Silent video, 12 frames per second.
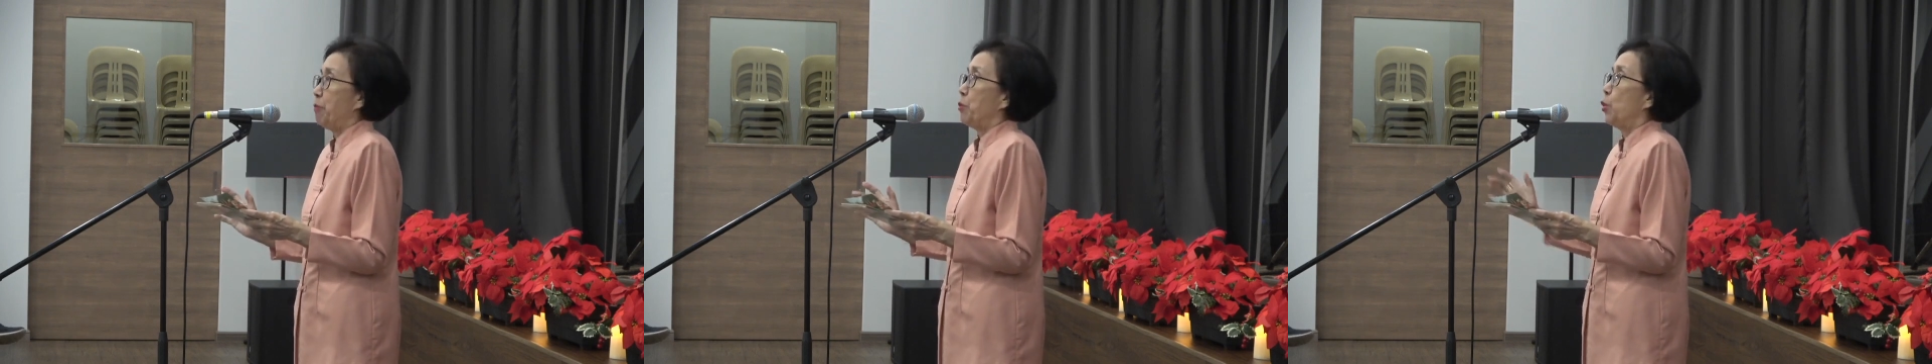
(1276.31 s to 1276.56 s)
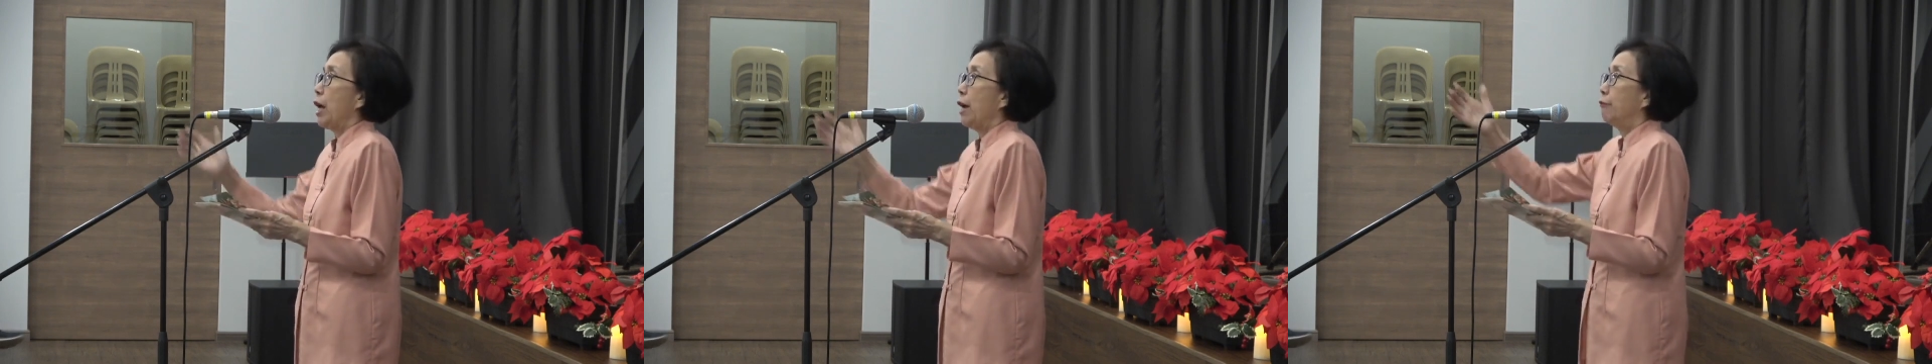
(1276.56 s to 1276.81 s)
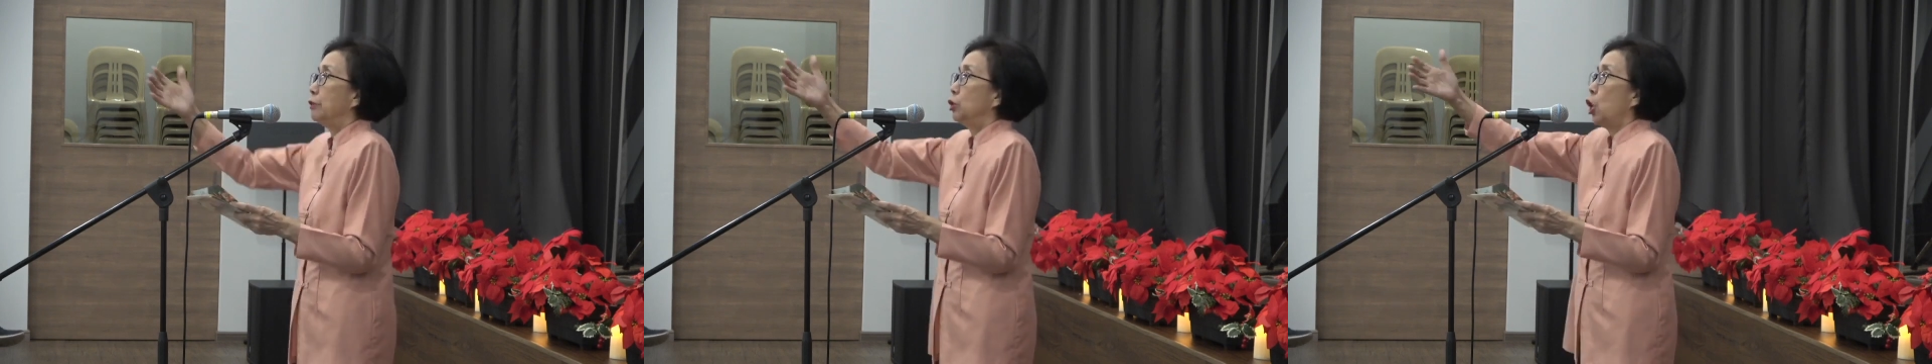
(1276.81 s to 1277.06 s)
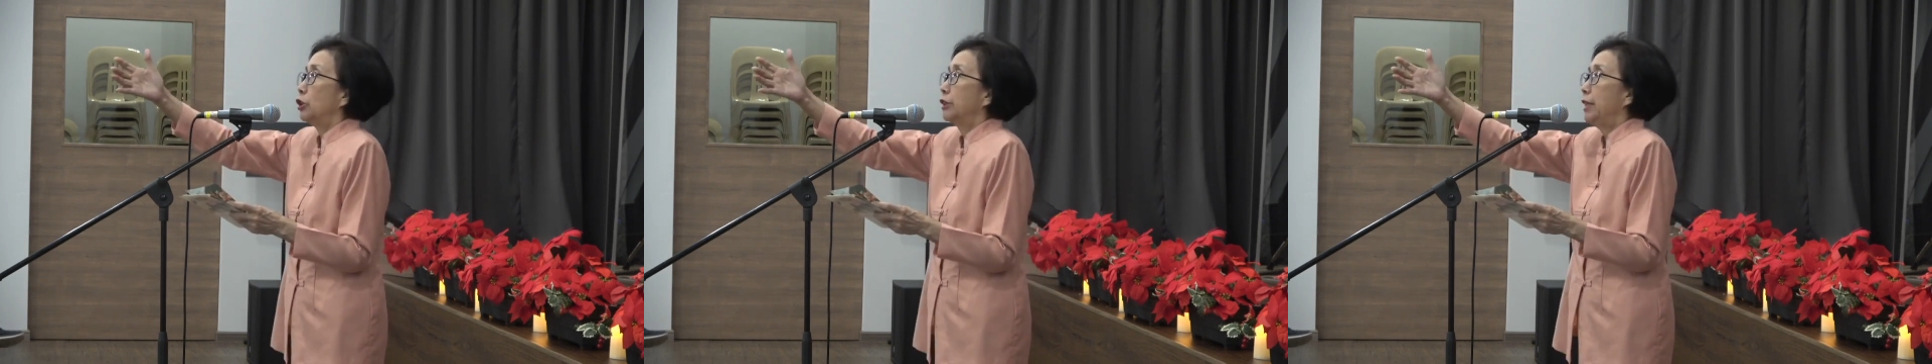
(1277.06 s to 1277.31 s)
We have
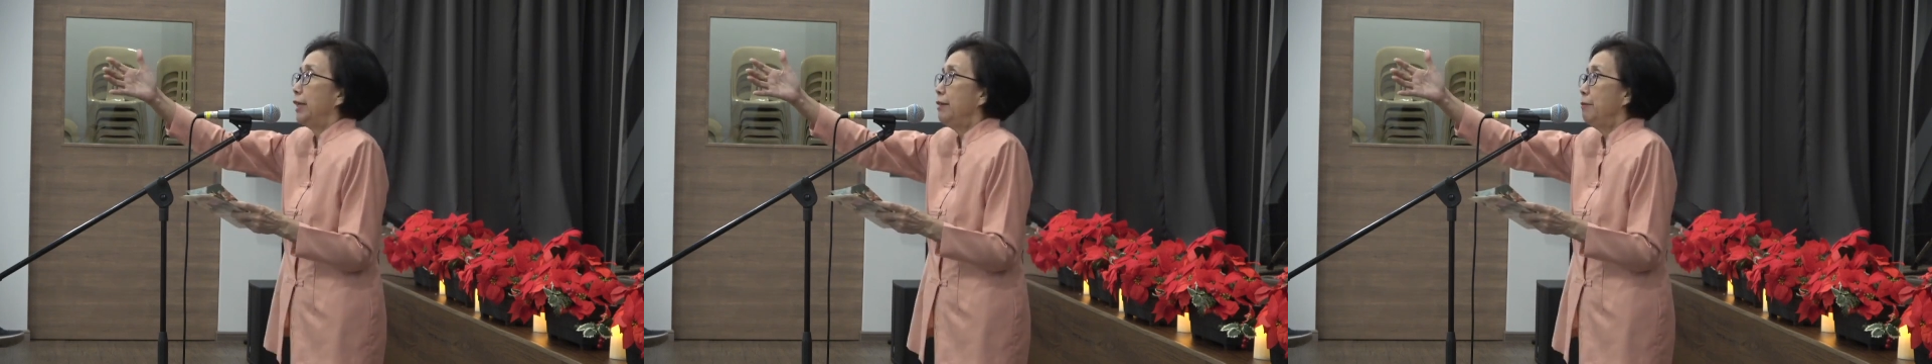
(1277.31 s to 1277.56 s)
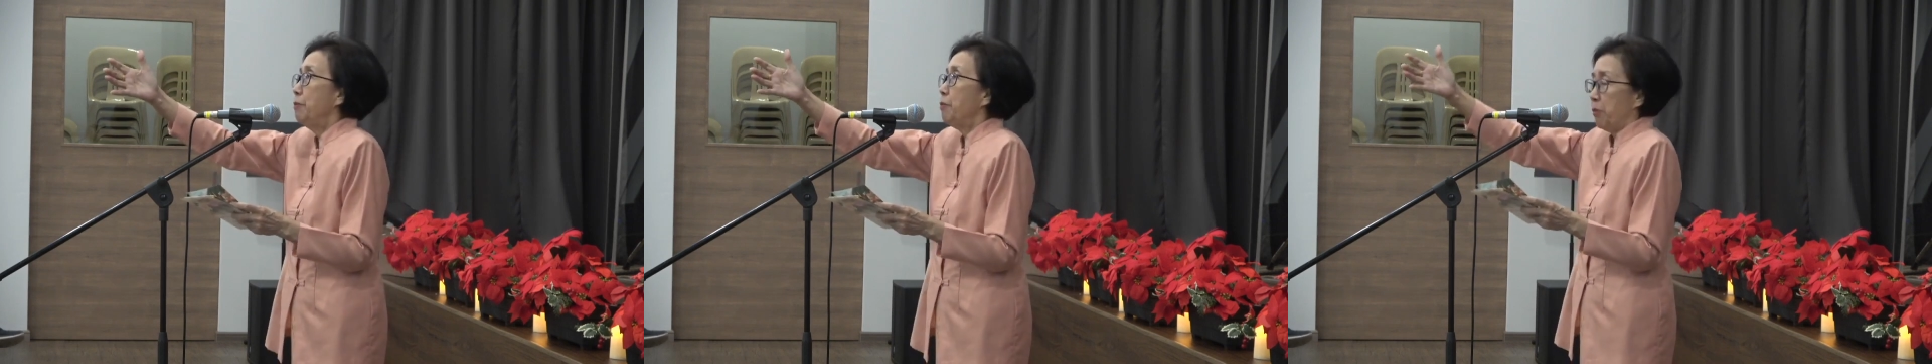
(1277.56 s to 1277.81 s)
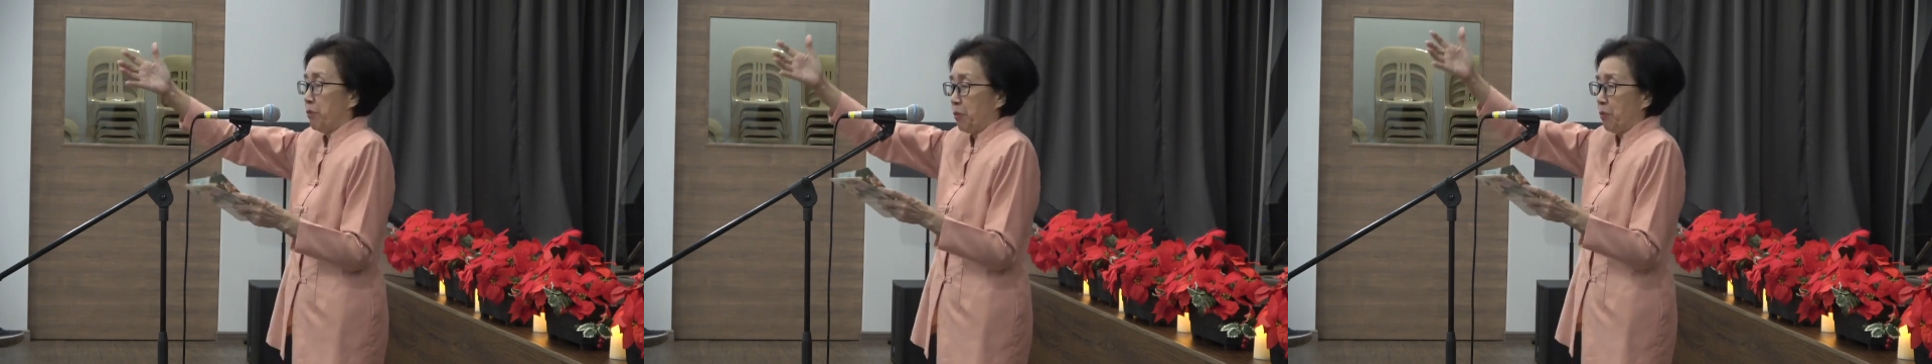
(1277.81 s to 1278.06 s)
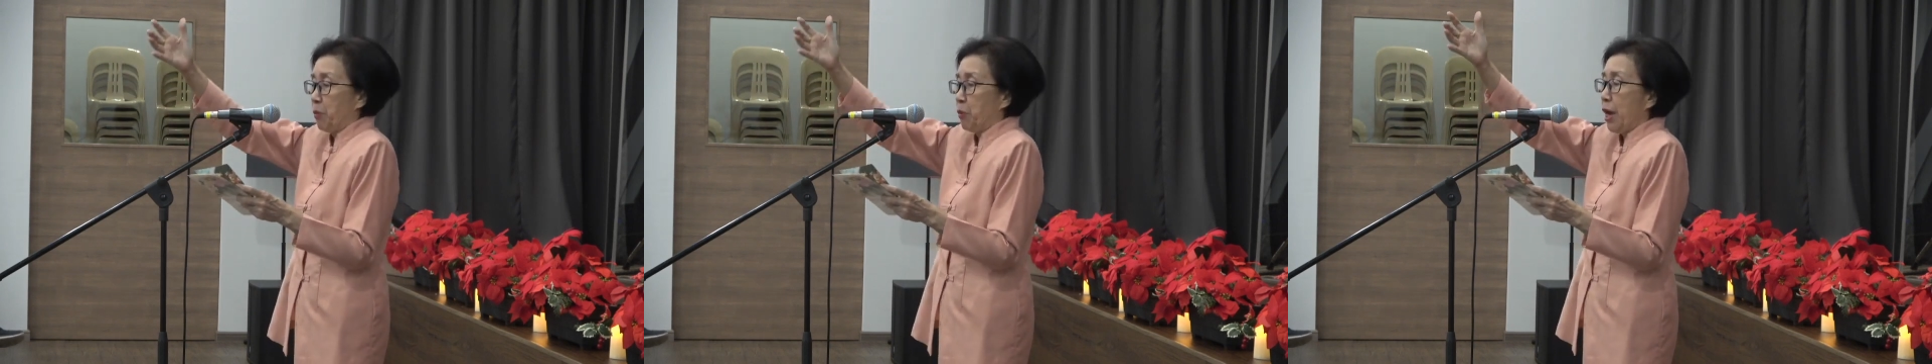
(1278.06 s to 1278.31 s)
Jocelyn,
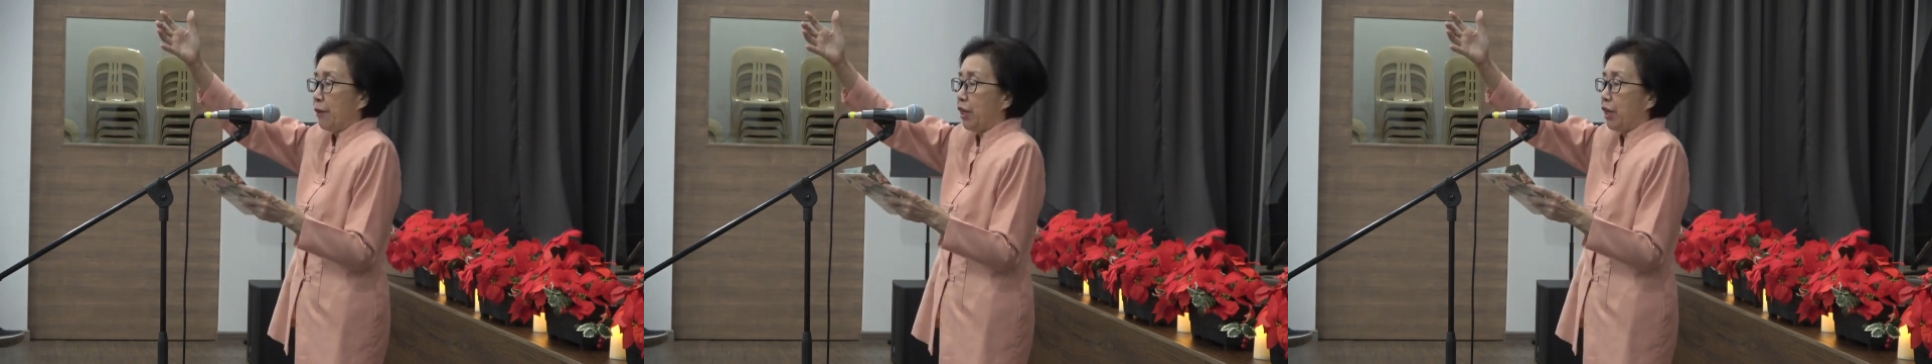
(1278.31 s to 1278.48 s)
we have